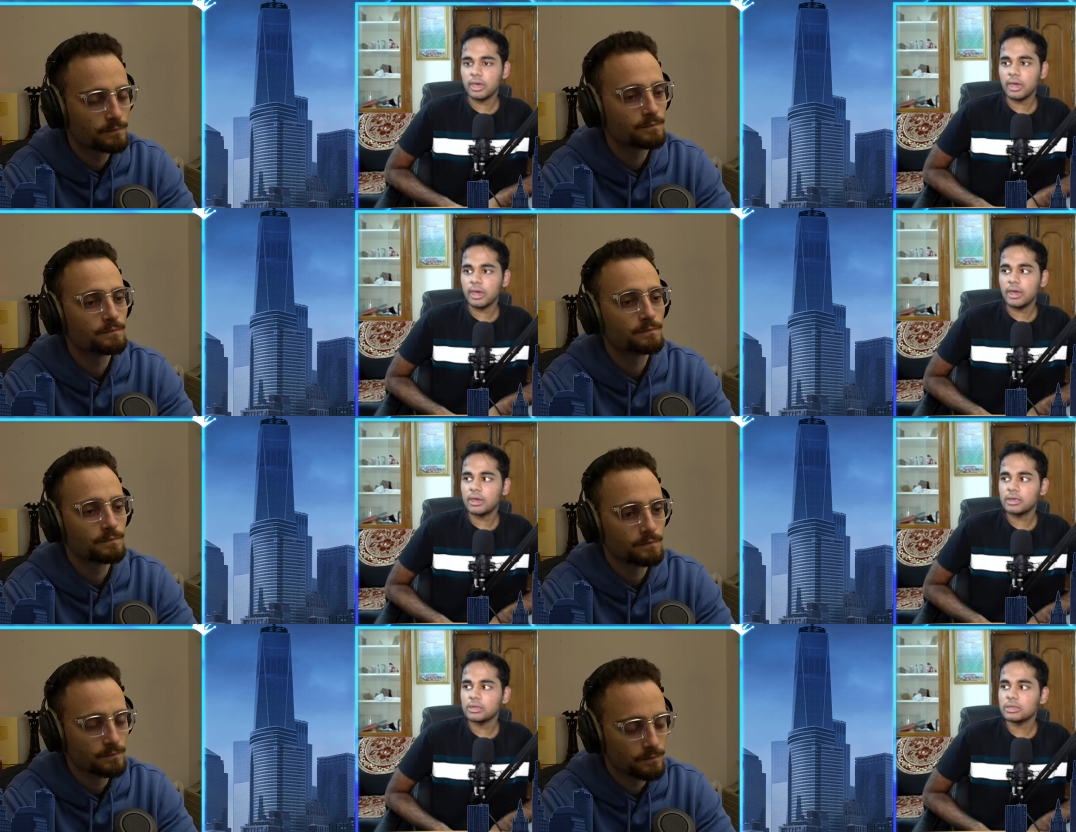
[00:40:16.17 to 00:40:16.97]

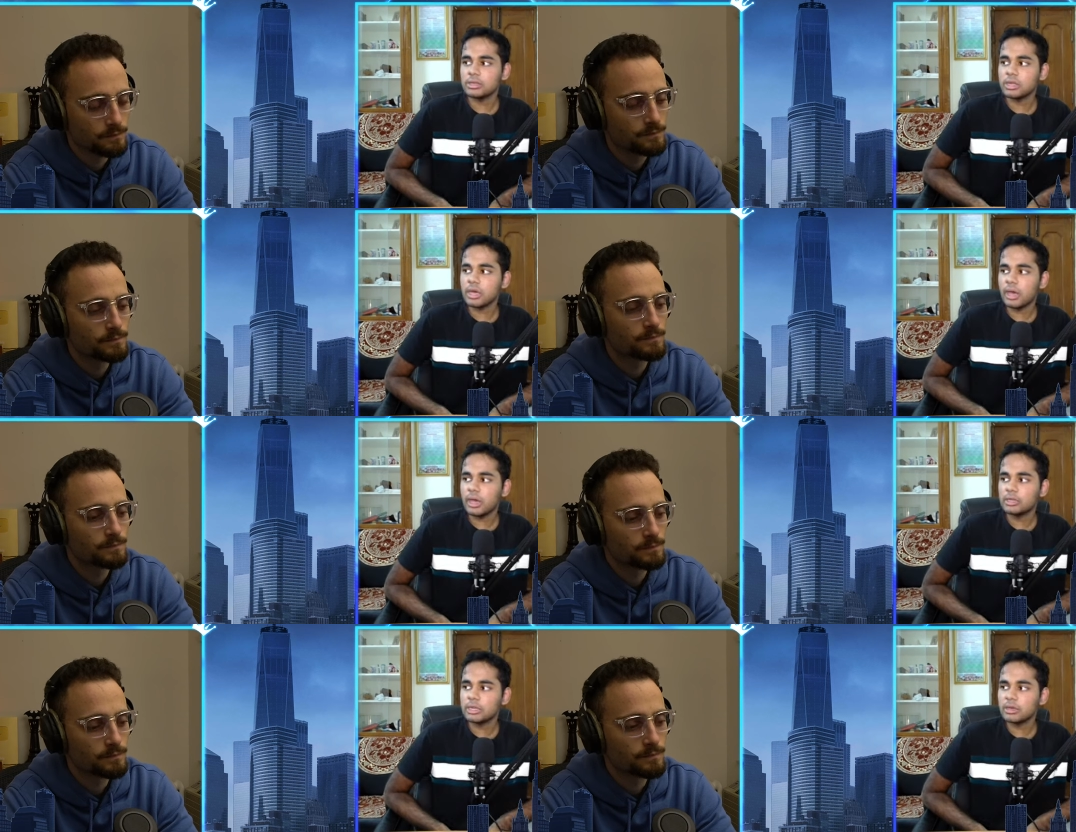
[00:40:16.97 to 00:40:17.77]
Speaker 1: And I
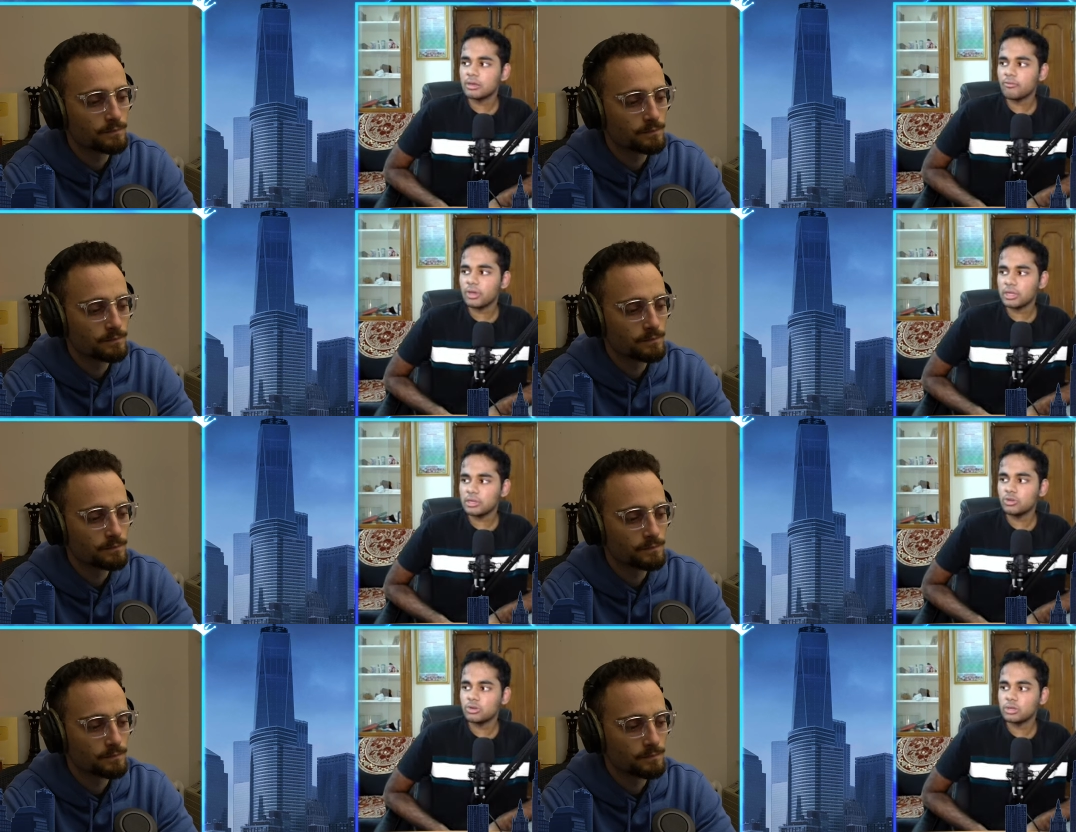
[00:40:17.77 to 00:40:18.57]
think when I
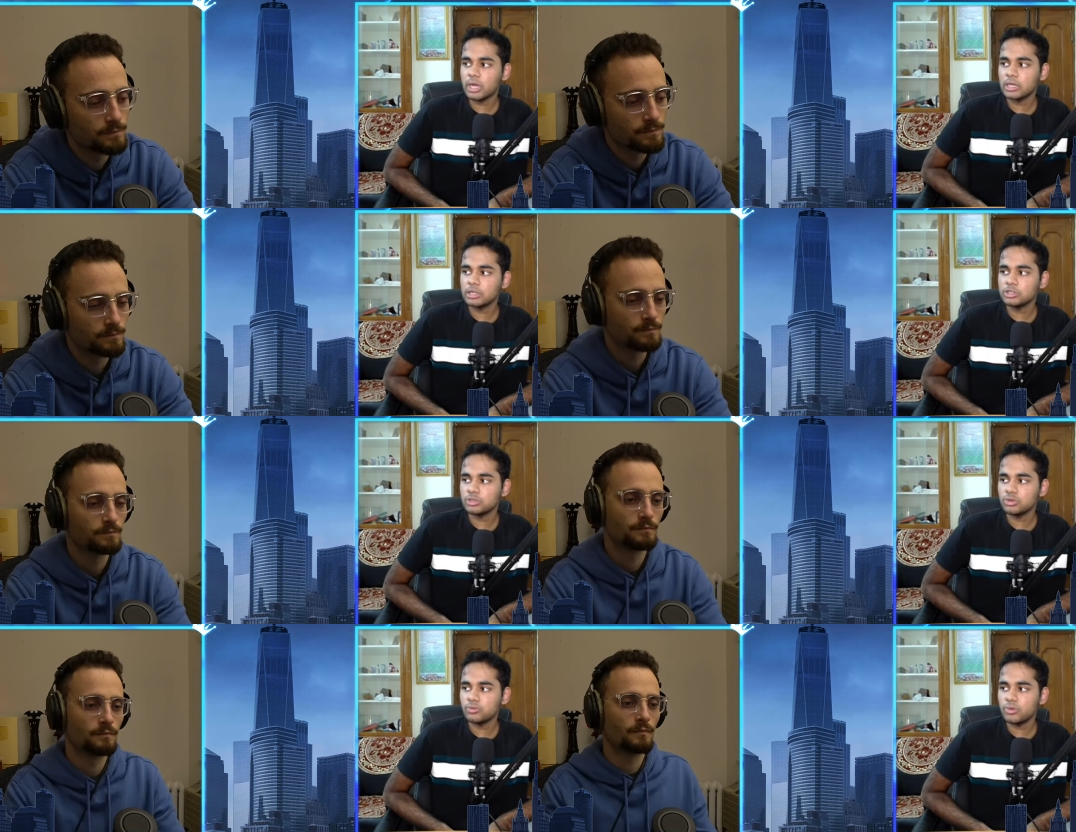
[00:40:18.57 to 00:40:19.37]
took Knight
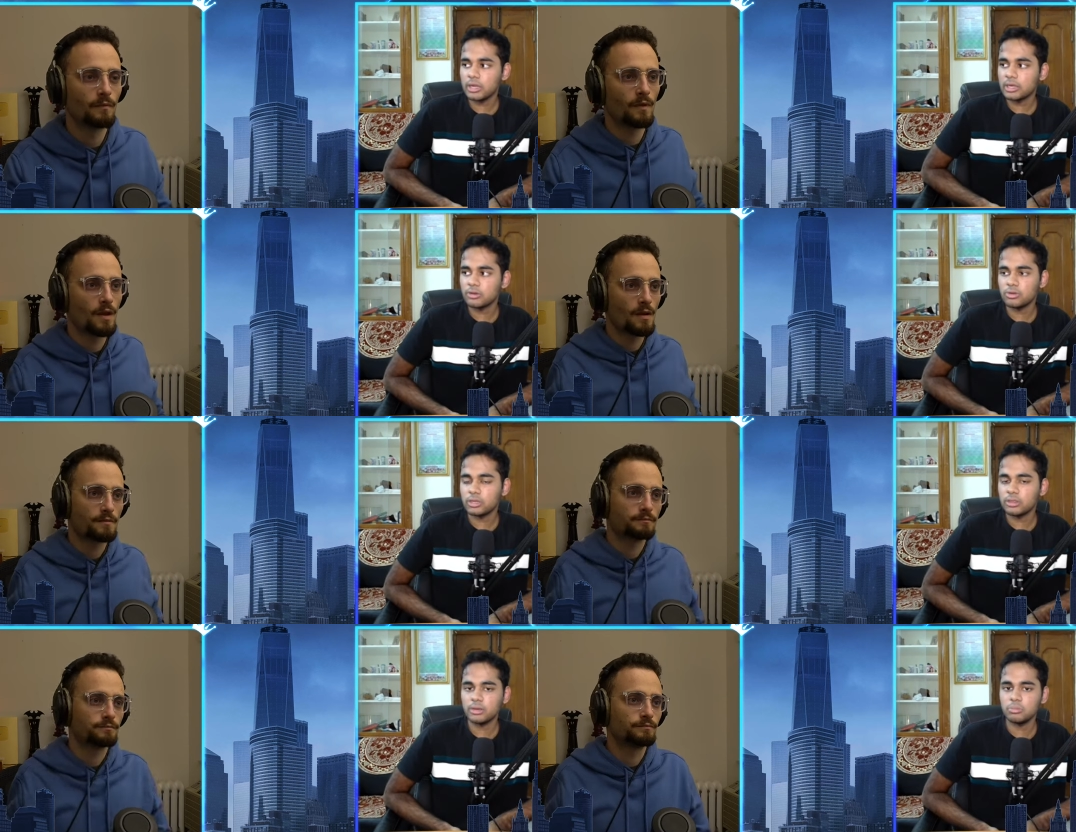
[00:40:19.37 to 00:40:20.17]
H2, we had around the
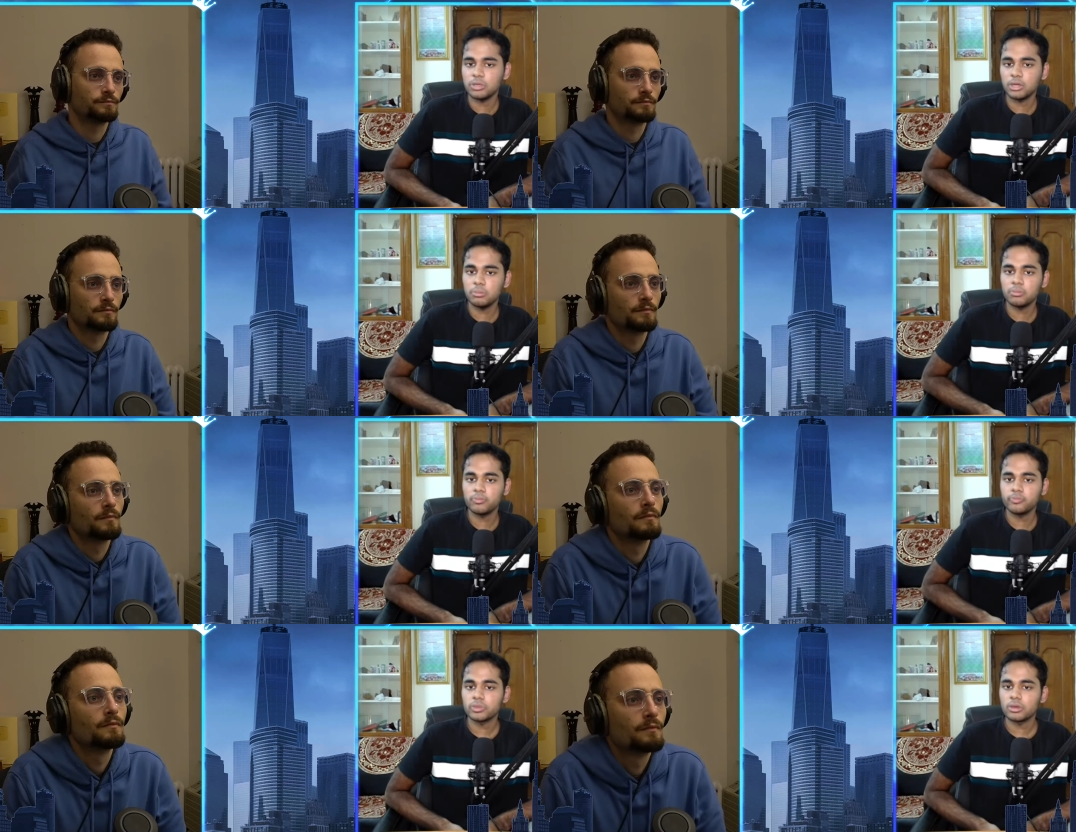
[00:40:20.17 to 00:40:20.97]
same time.
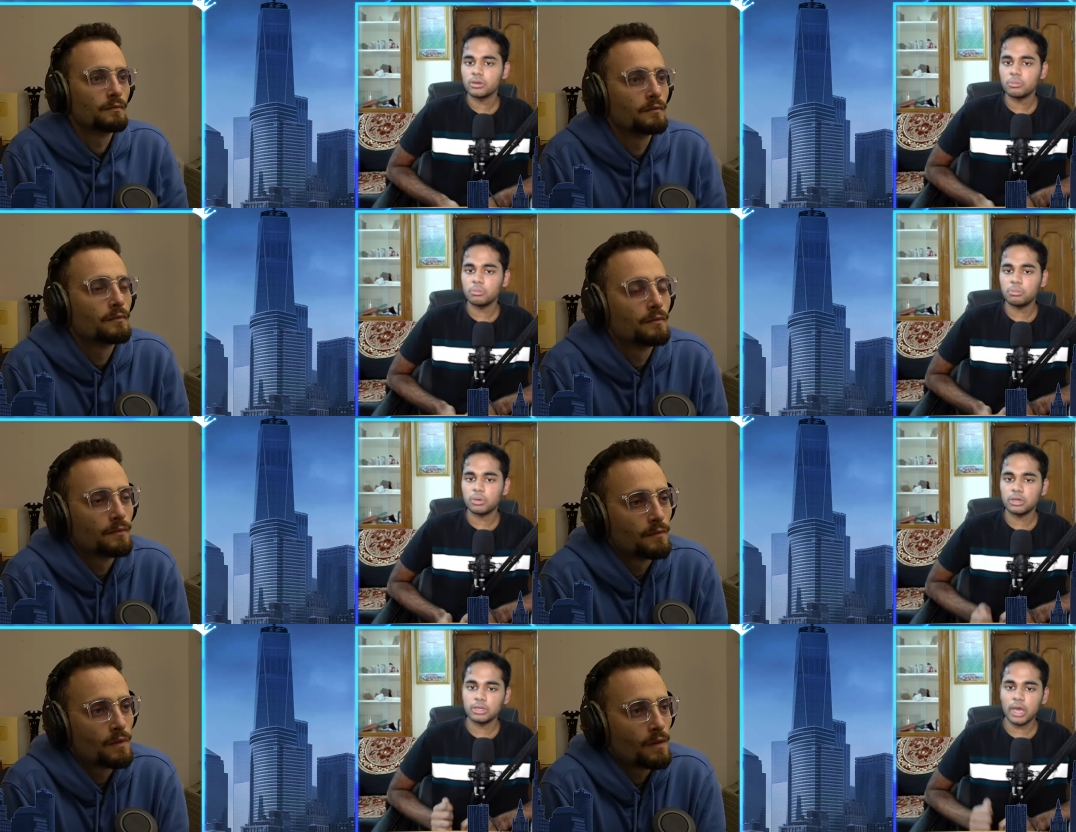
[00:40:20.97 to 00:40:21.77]

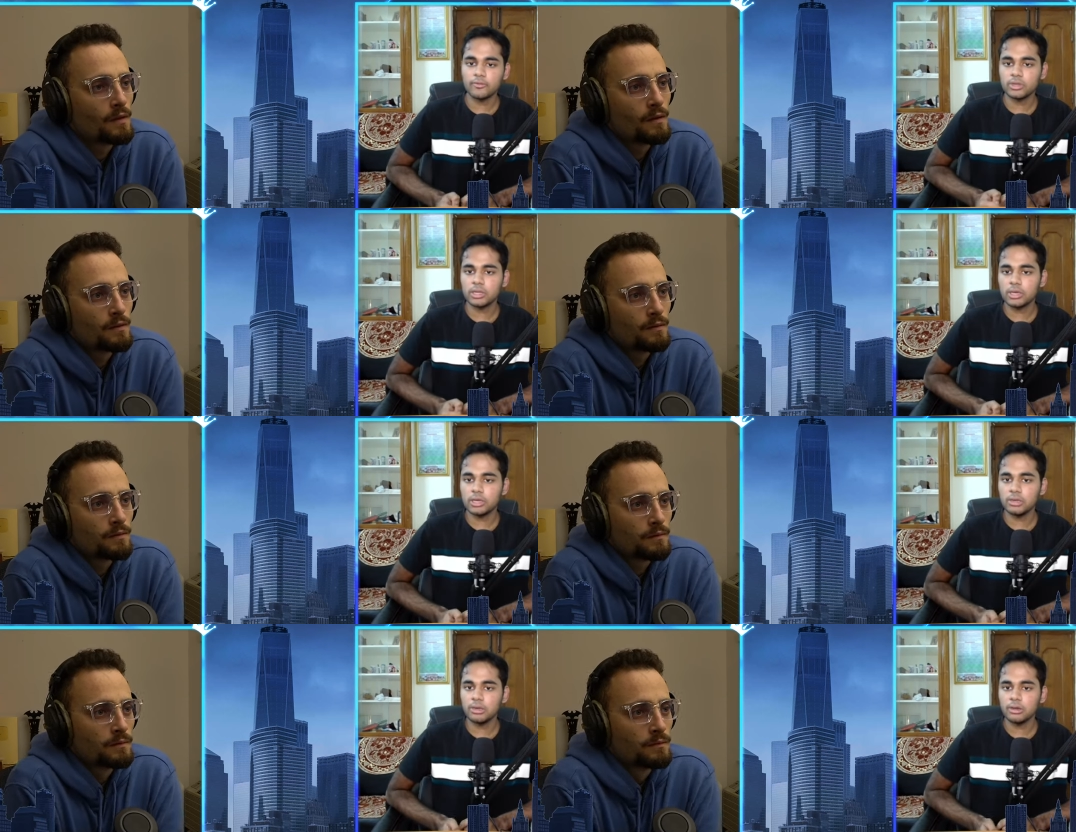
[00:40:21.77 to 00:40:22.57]
But after that,
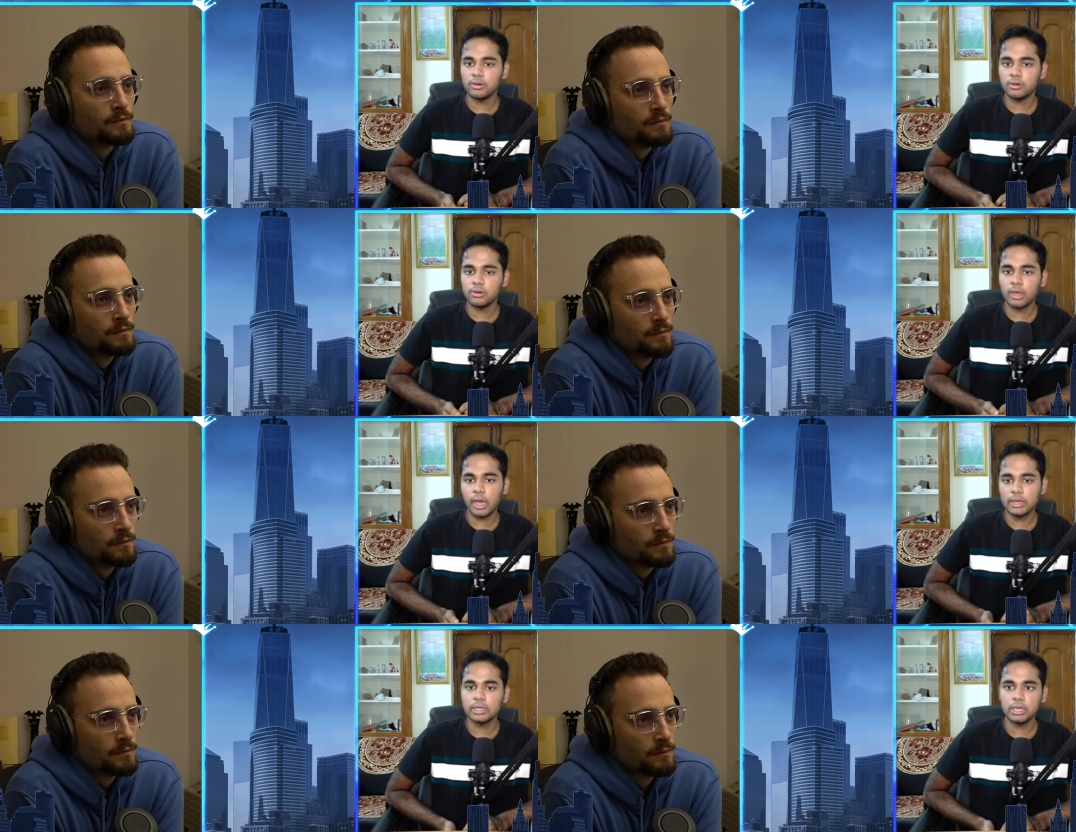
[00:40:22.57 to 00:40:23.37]
uh, I think